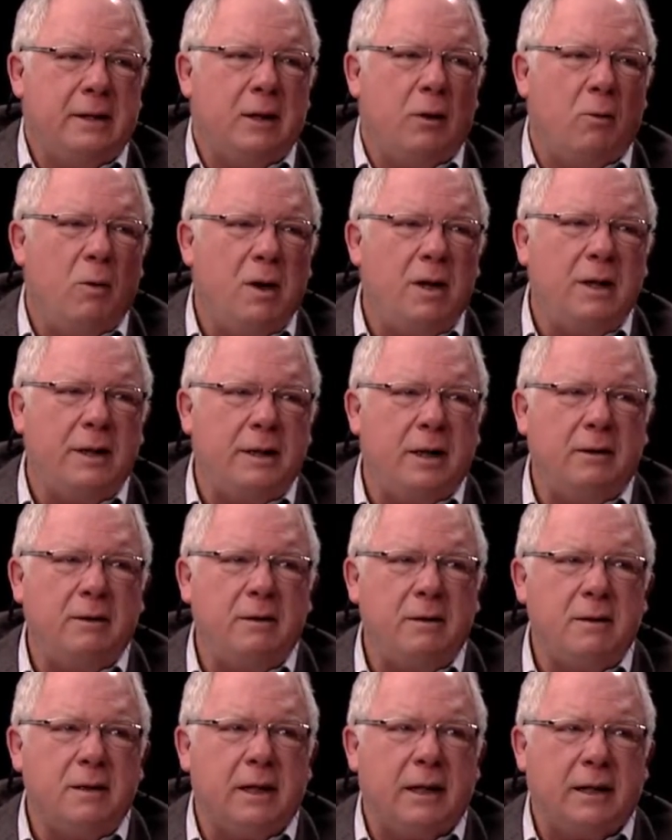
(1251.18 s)
Now, one of the
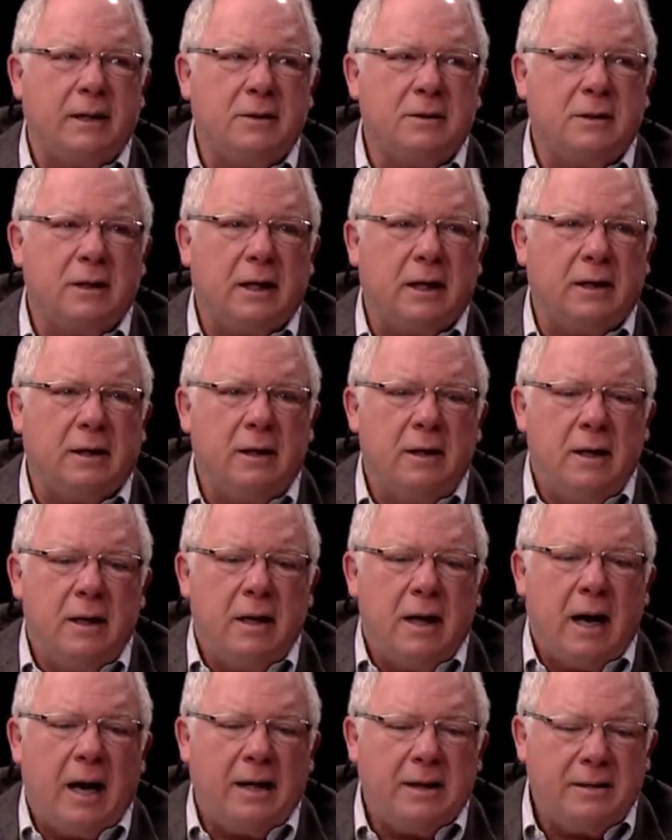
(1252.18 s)
other things that
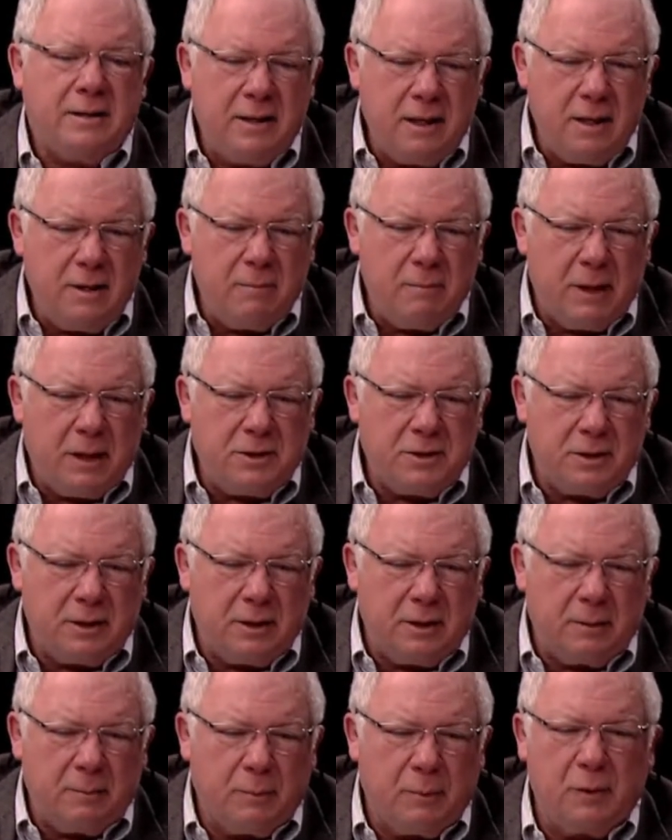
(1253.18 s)
I didn't mention
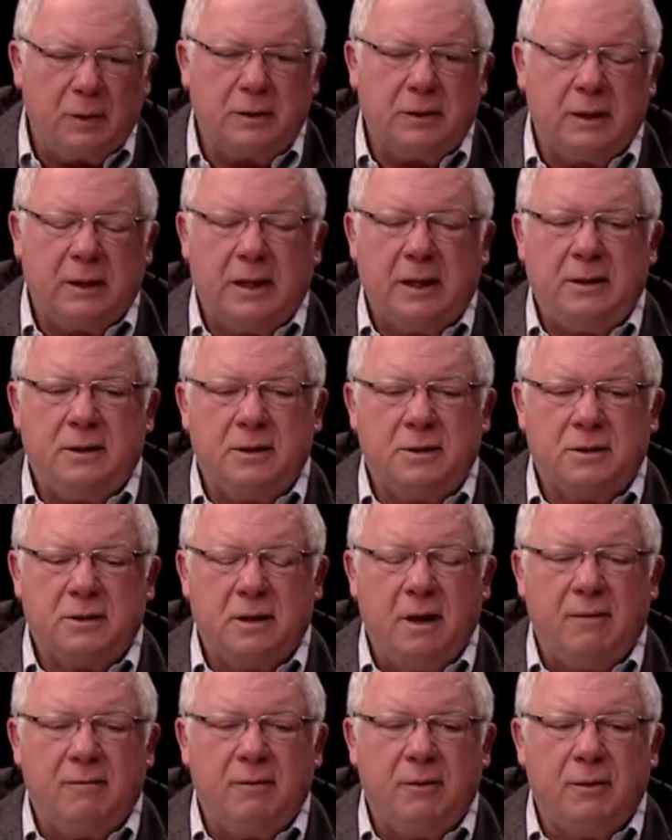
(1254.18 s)
in the book that I
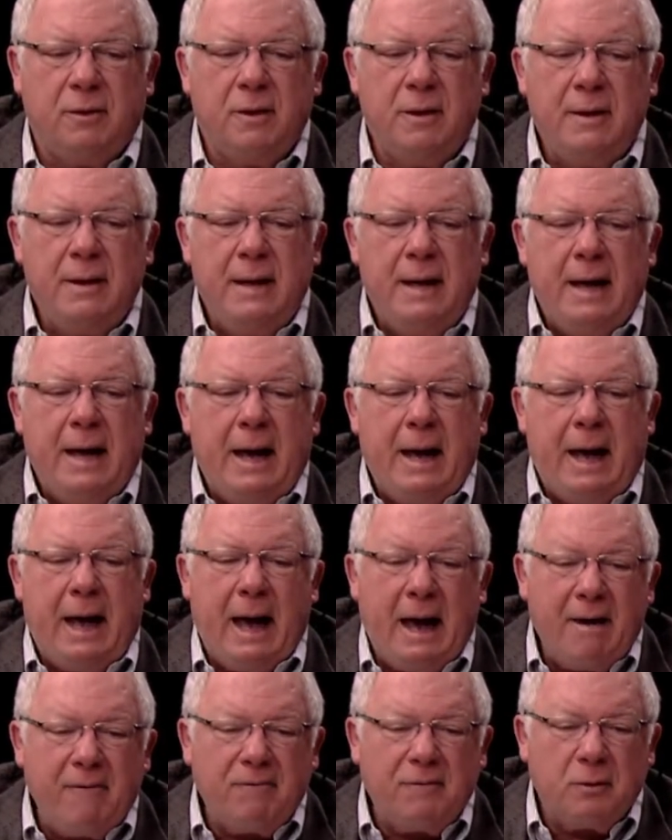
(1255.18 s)
discovered
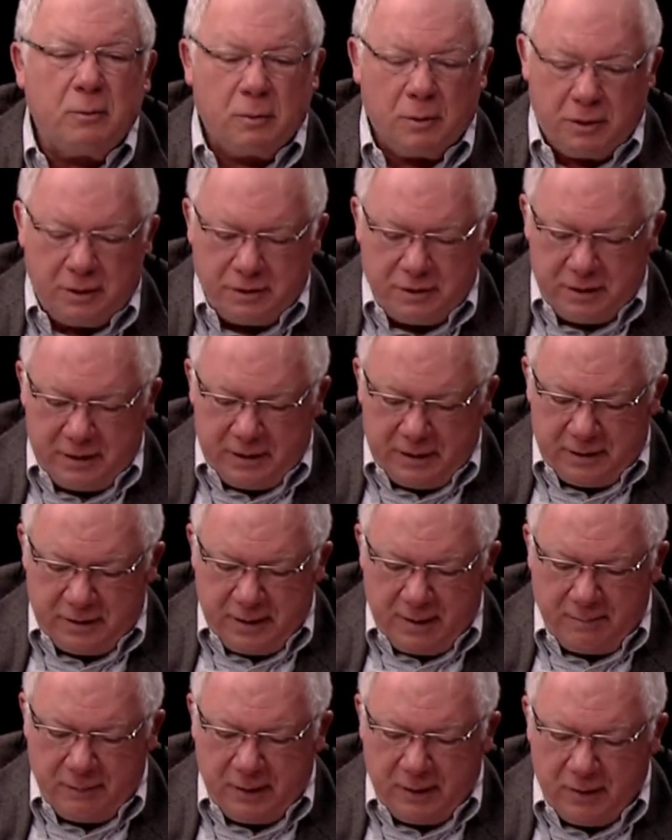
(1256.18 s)
afterwards is
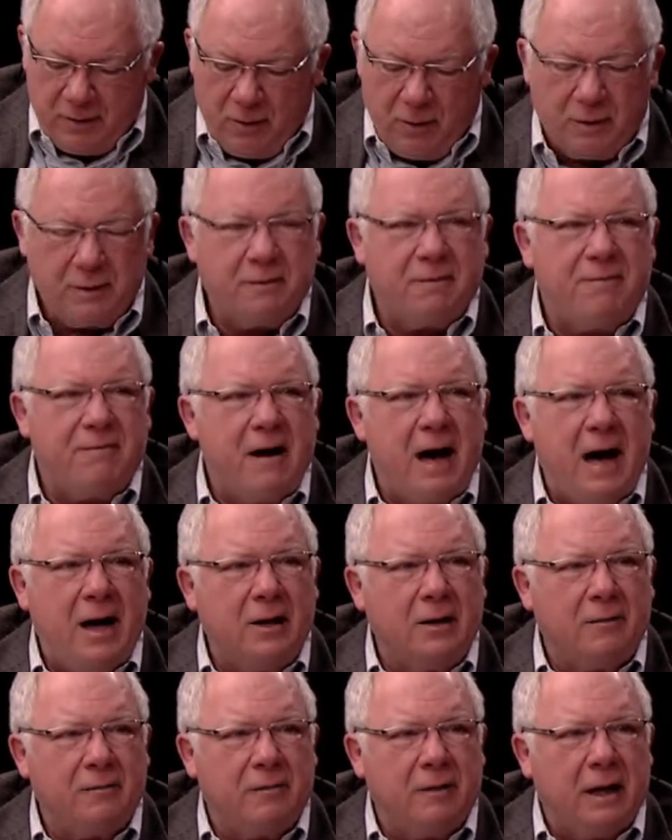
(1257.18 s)
something called the
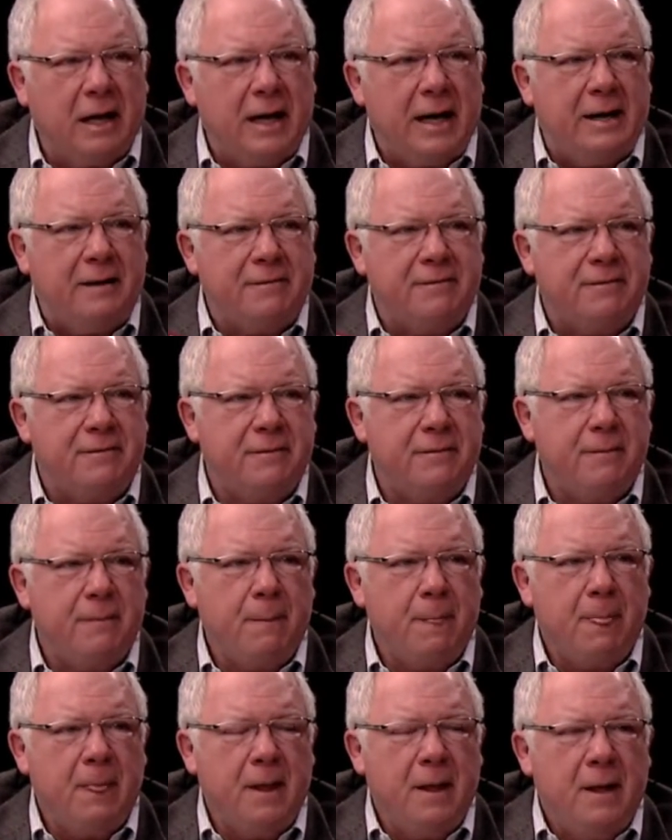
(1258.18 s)
File of Life.
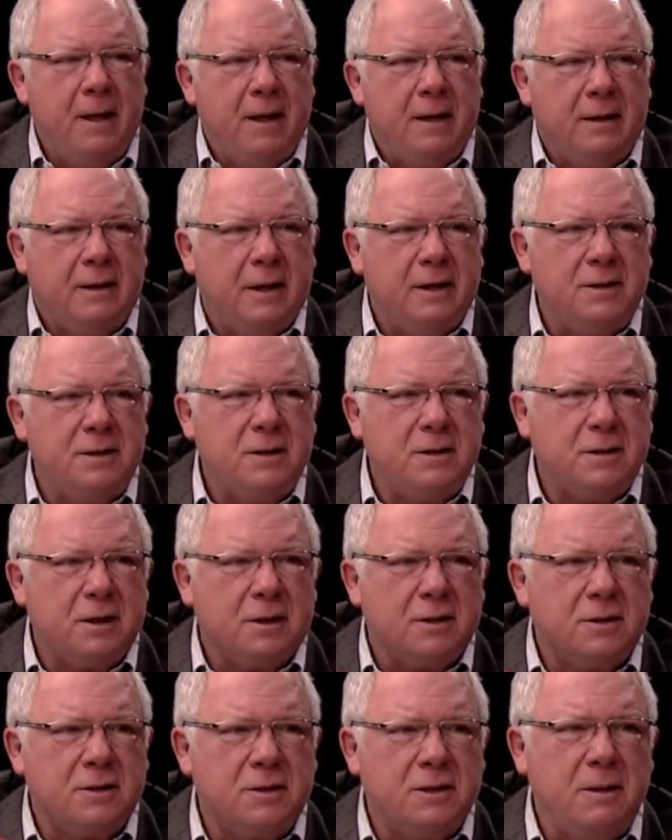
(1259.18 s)
This is
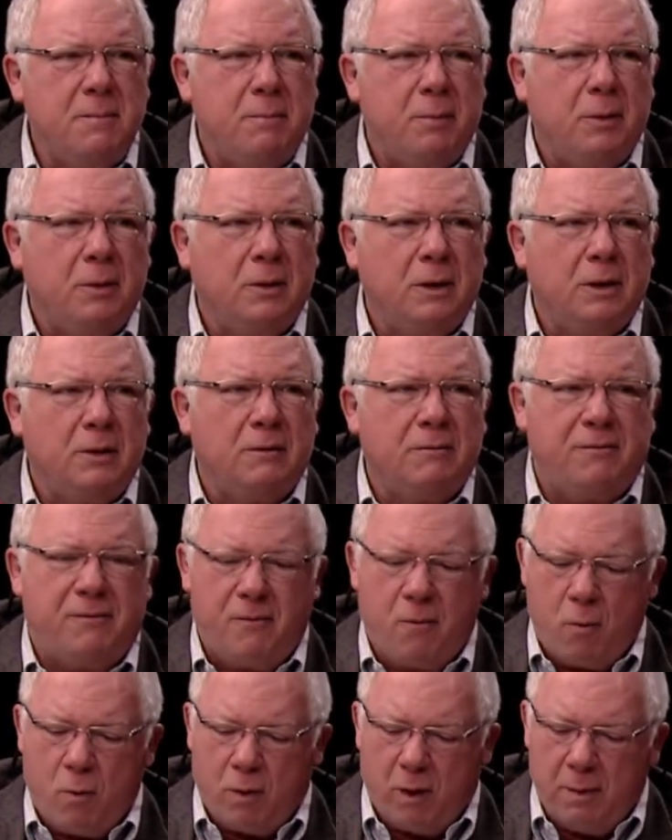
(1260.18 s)
a simple little
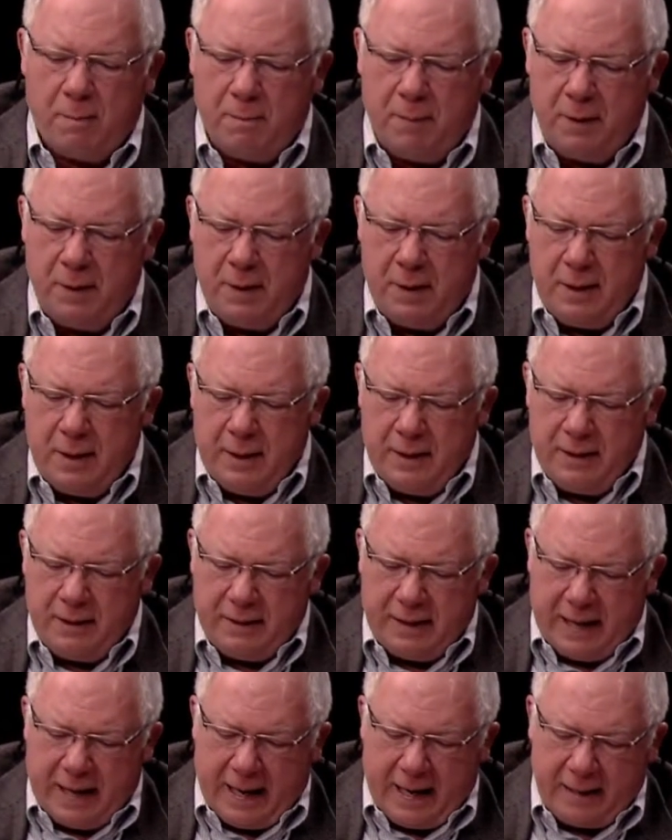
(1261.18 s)
form
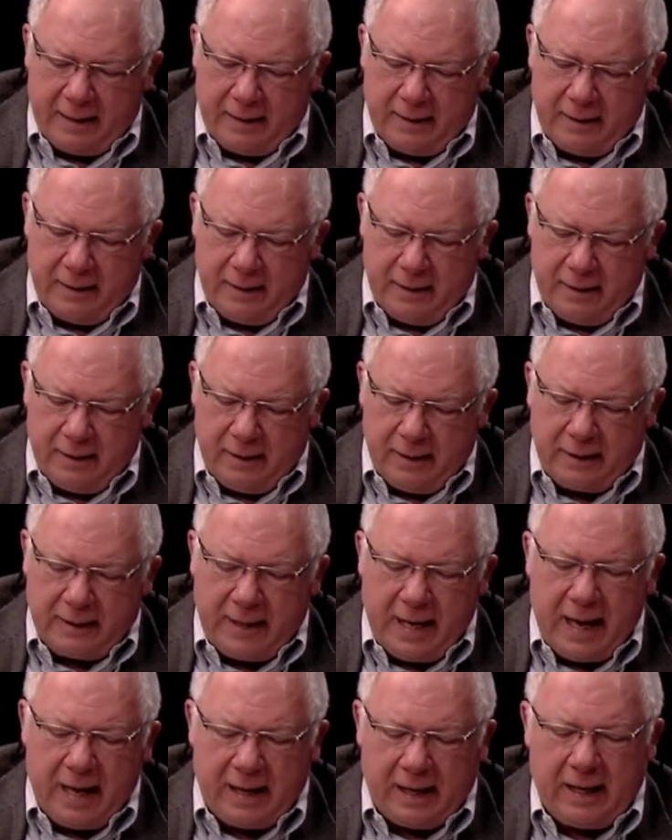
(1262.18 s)
that,
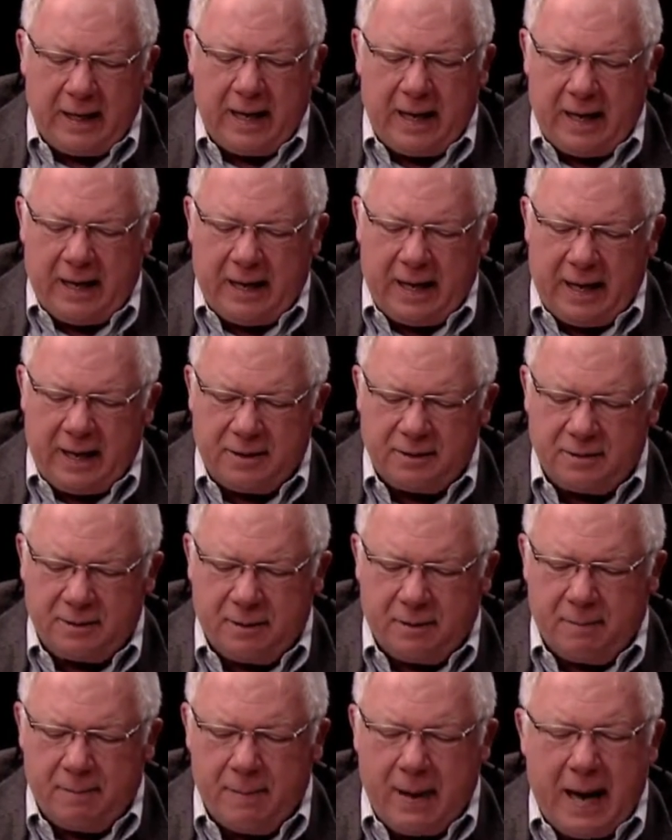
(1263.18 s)
again, it has
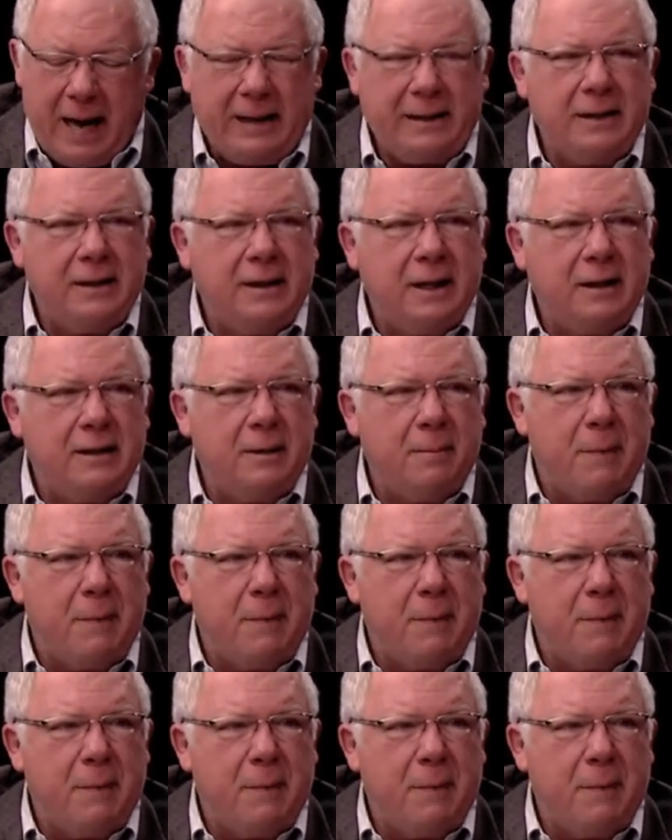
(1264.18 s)
a magnet on the